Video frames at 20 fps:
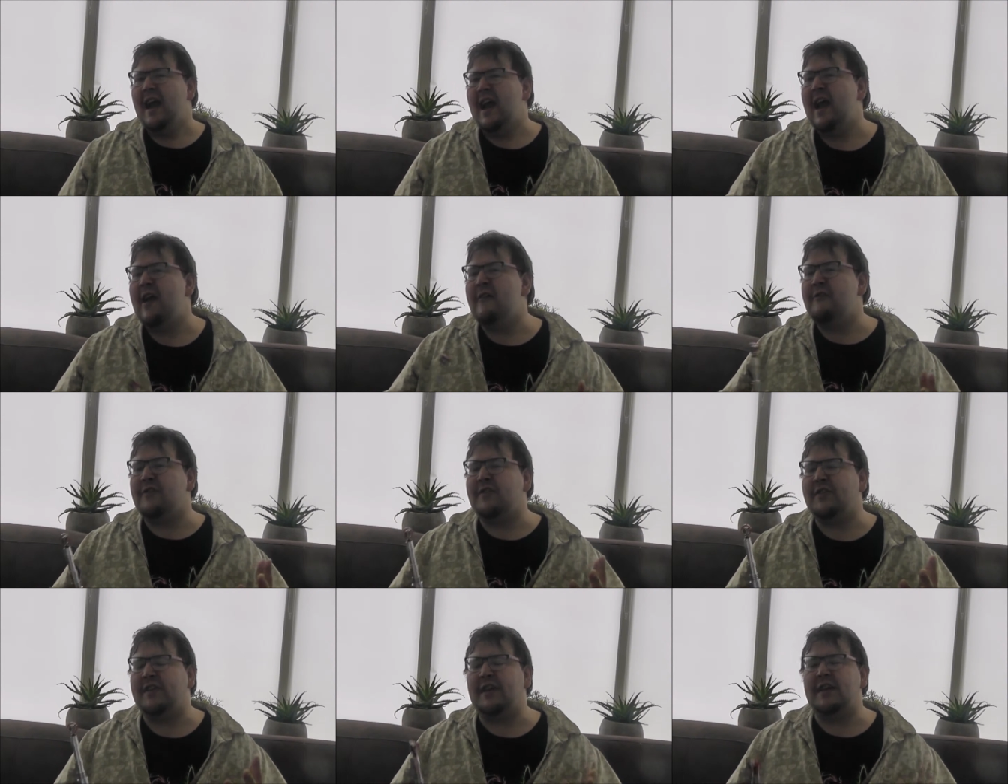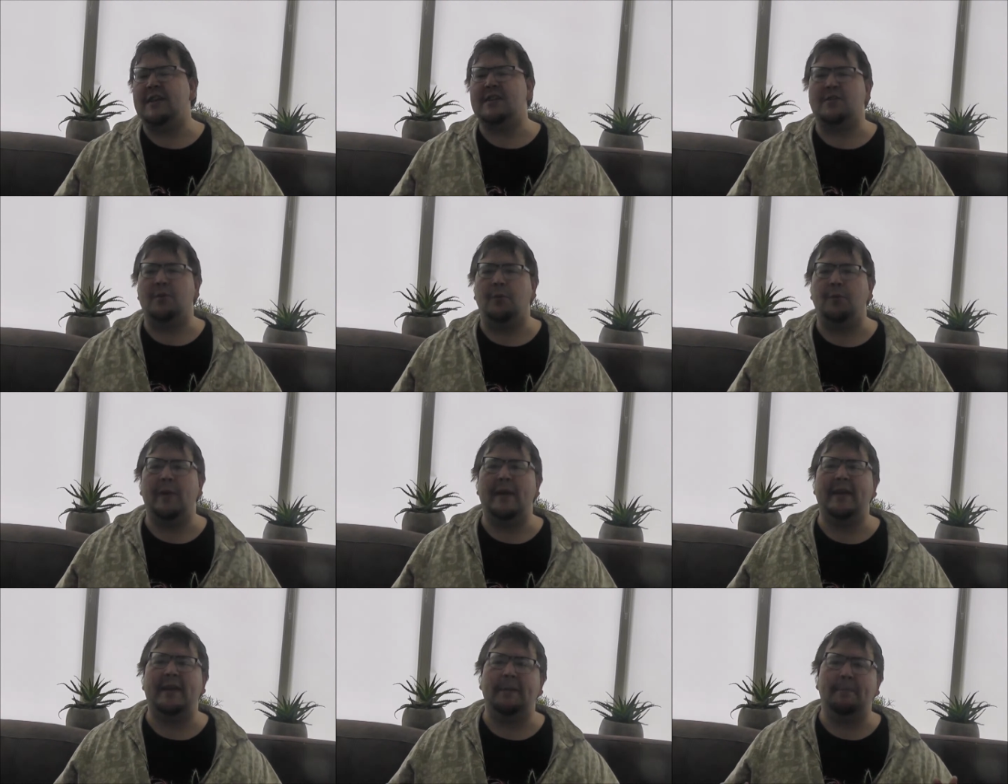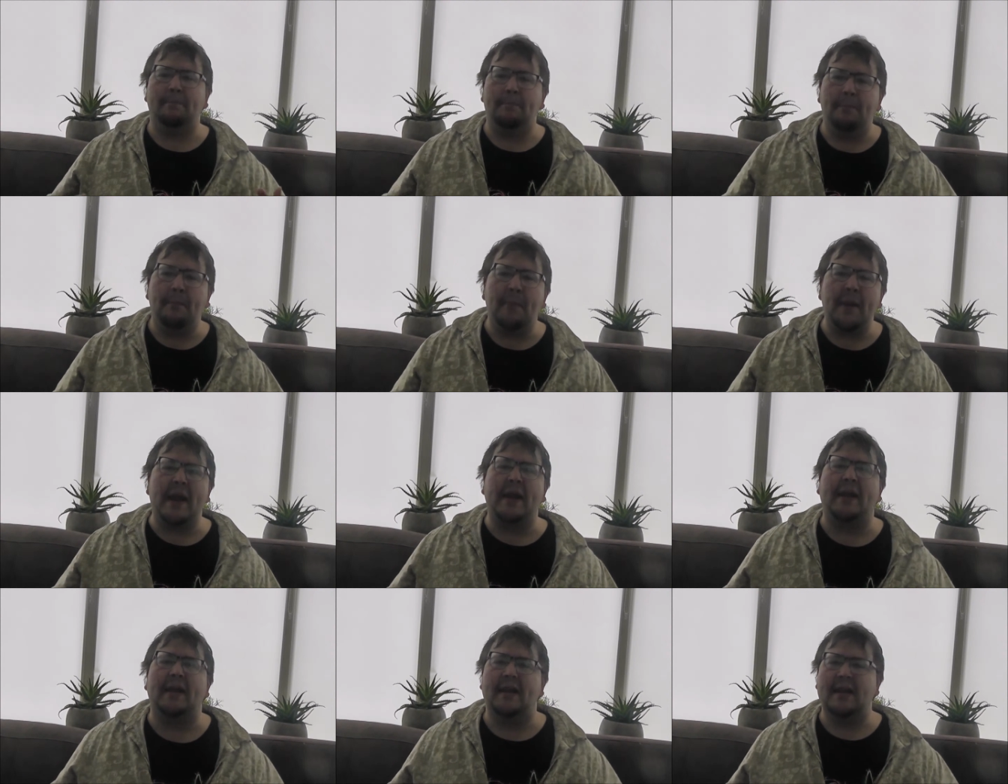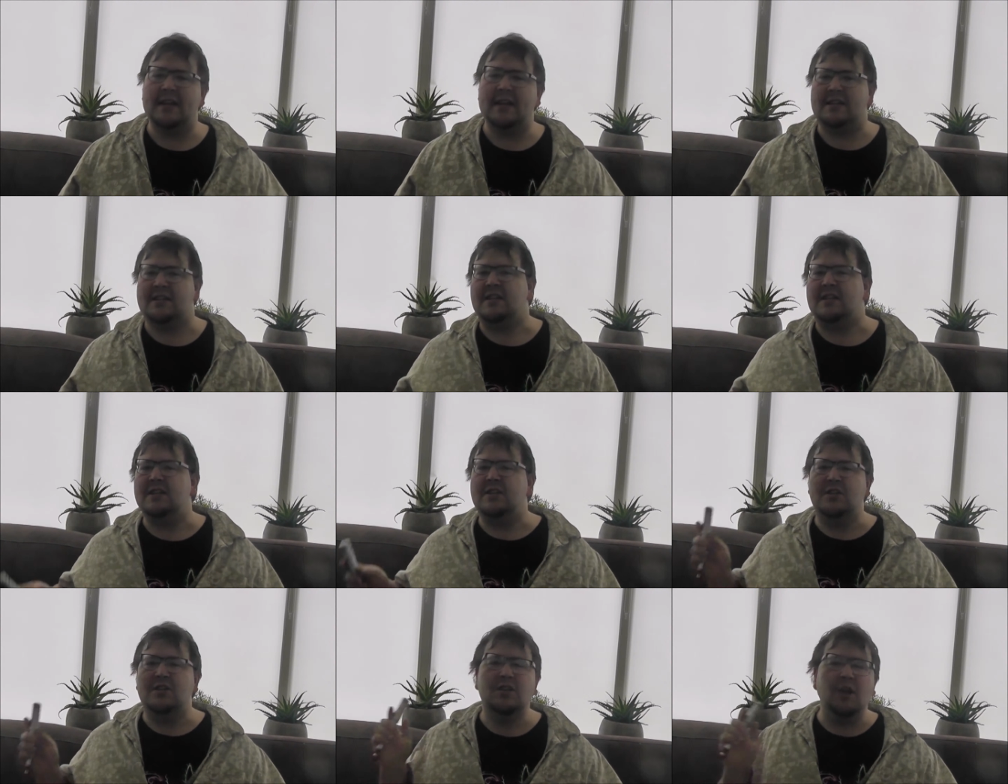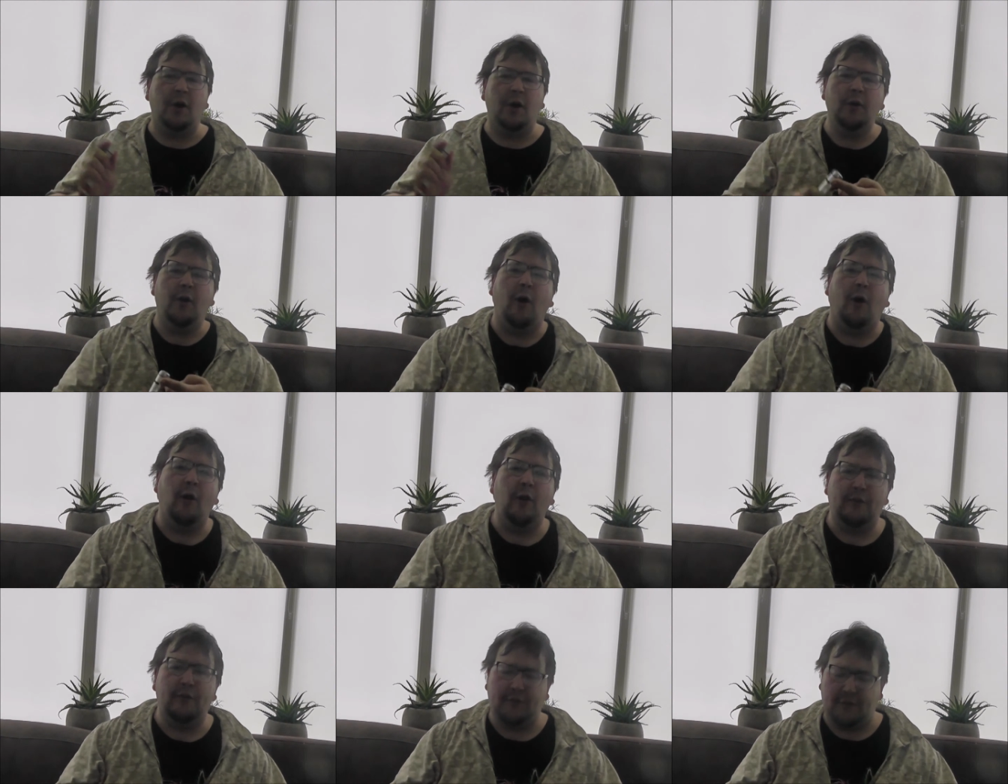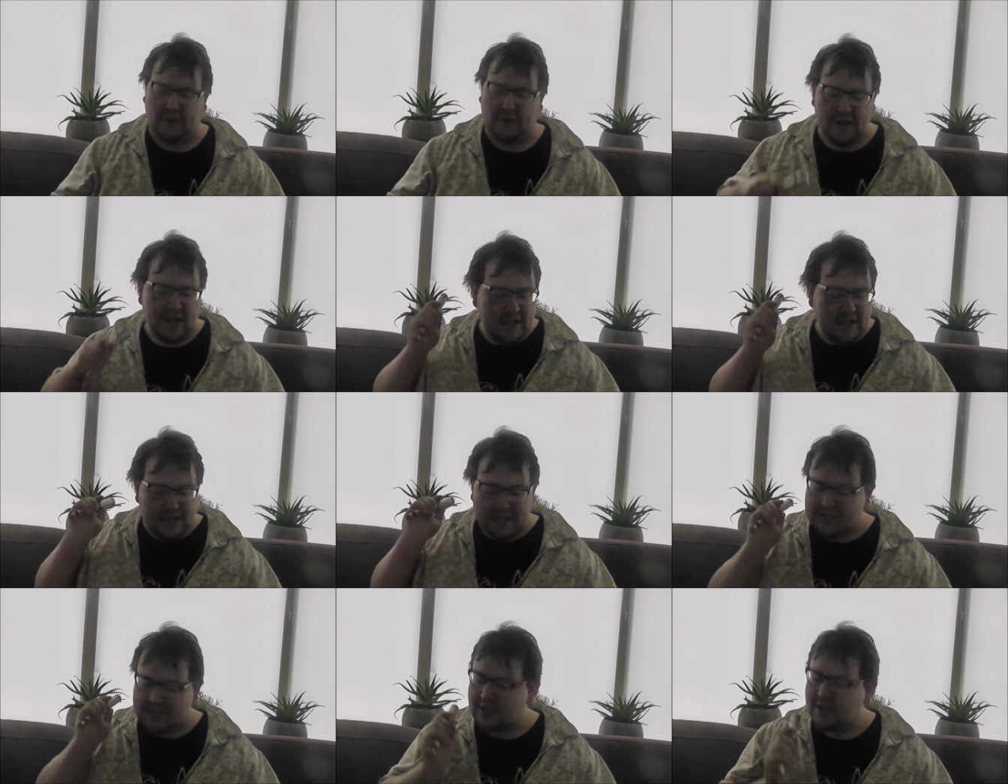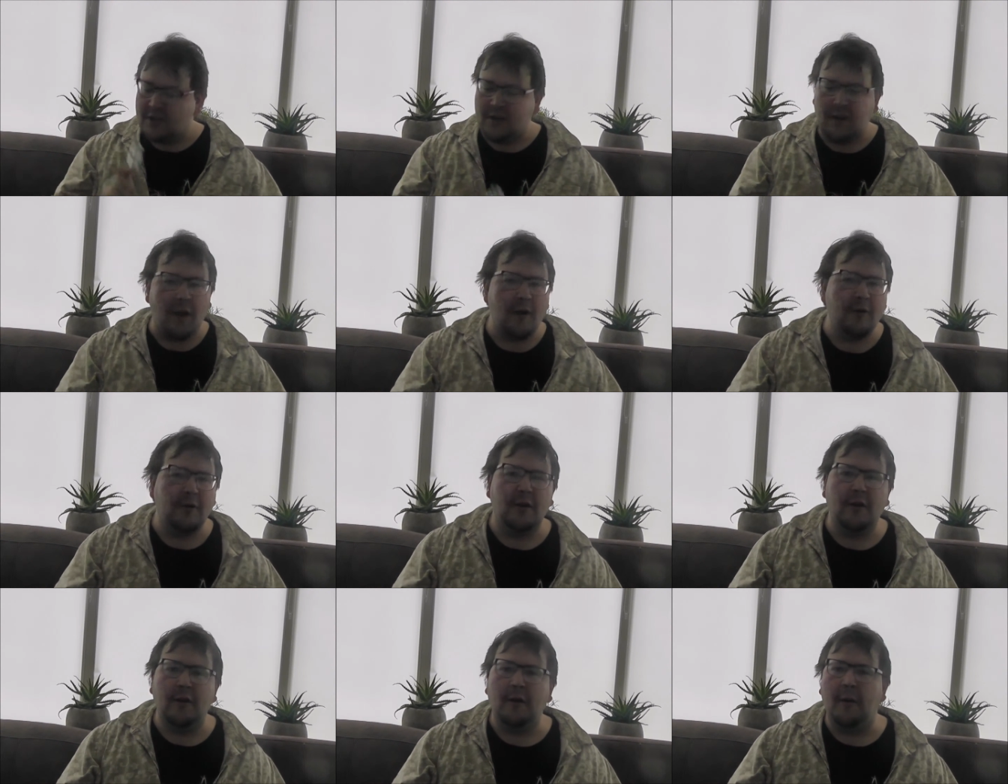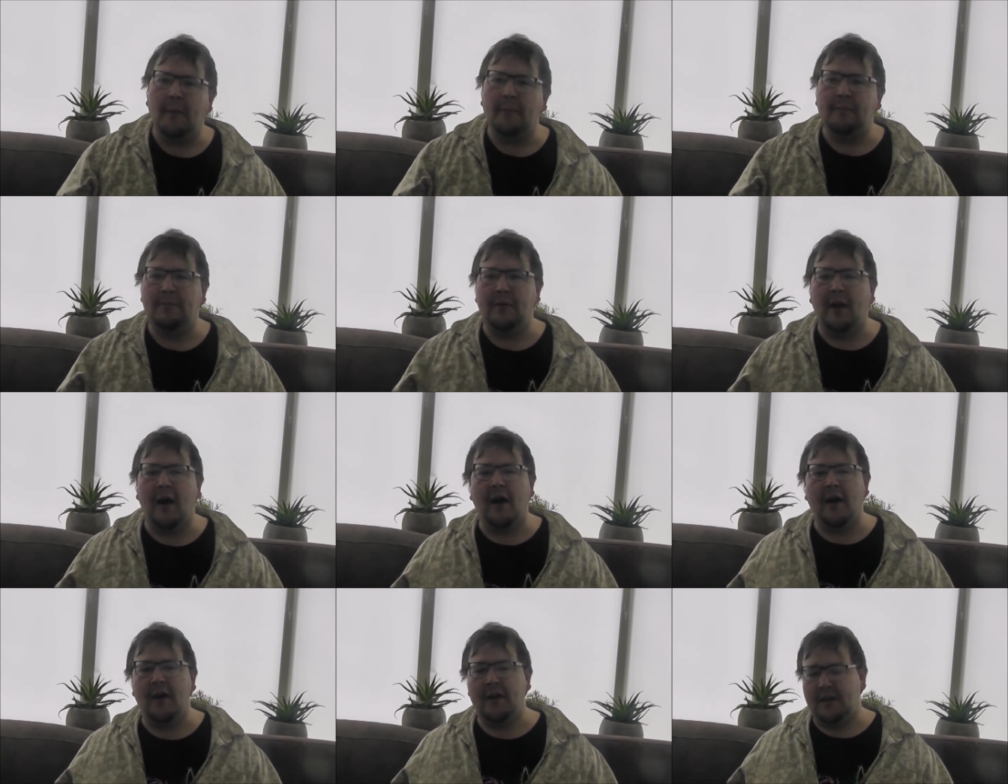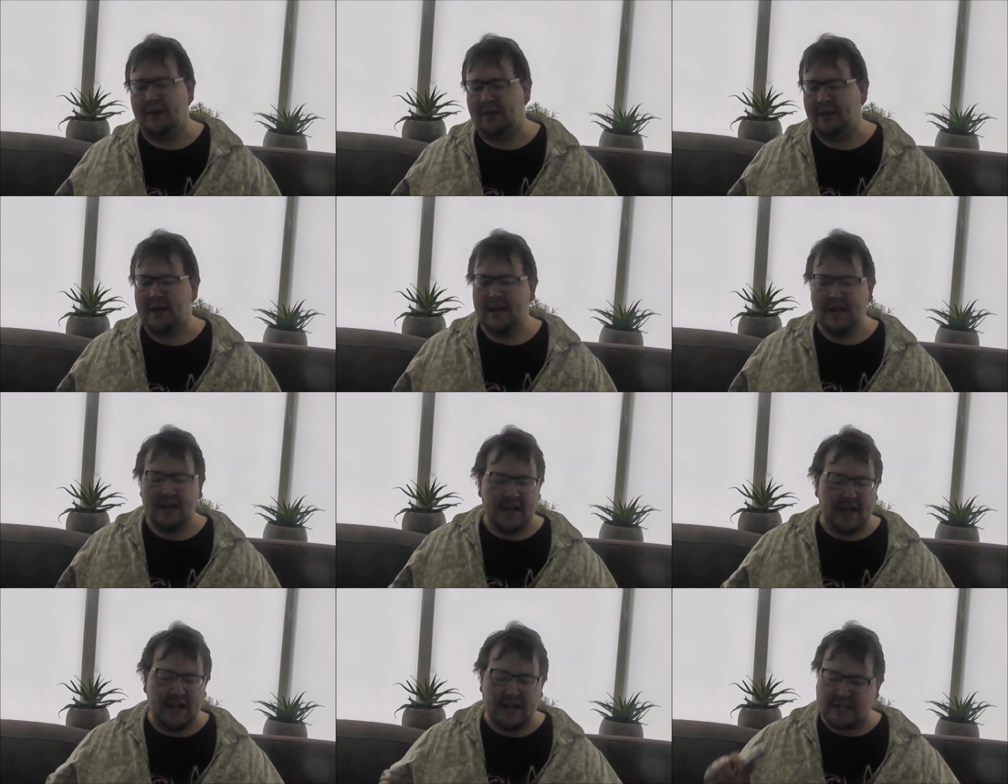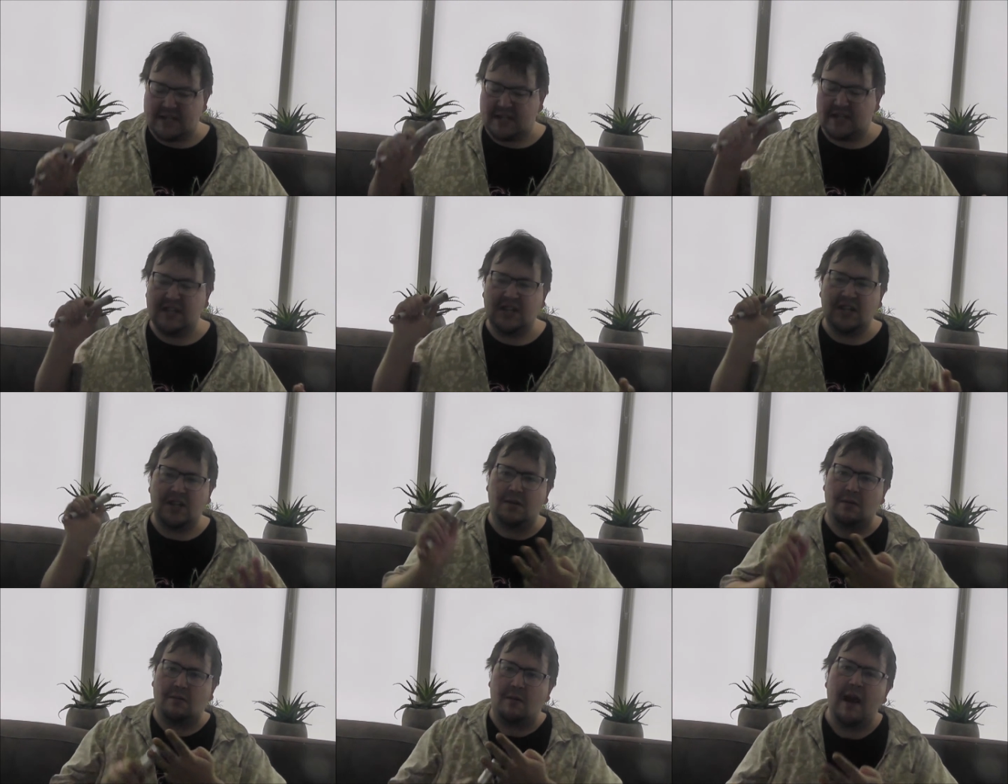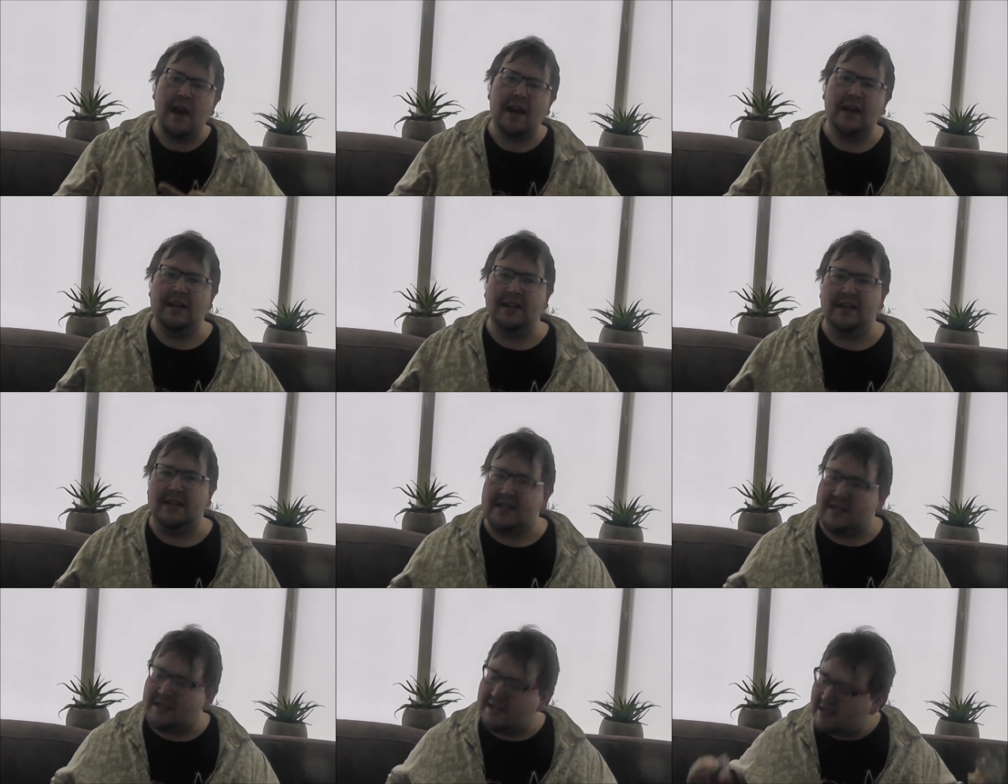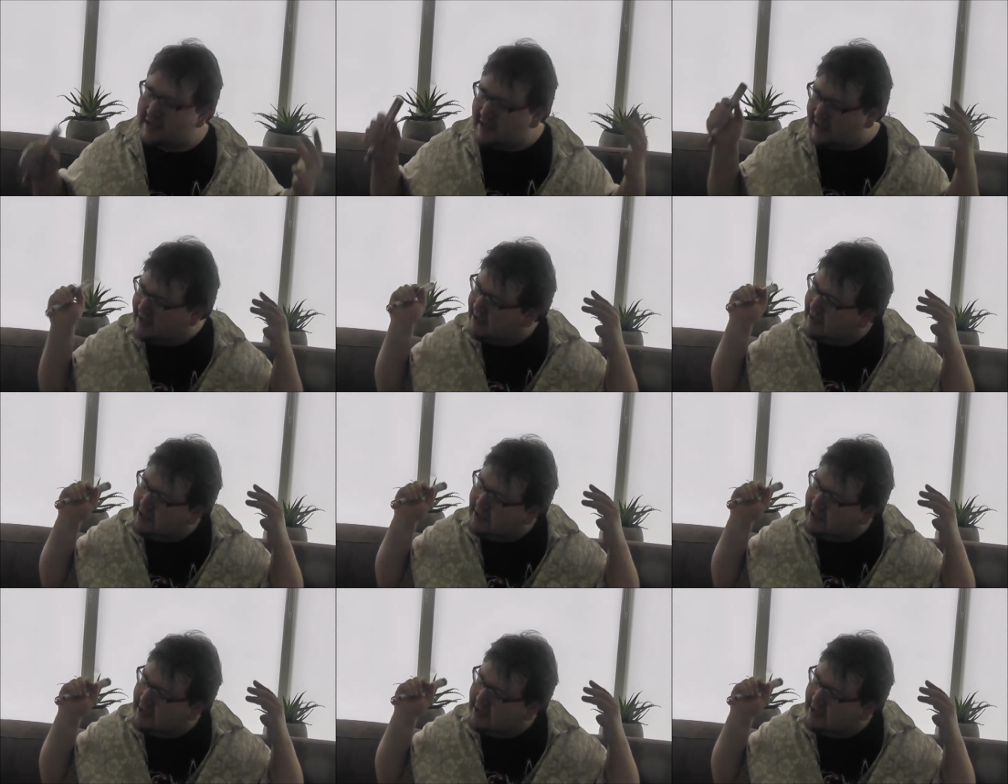Everything is already big. It's John Oliver, it's Conan O'Brien, it's trailers.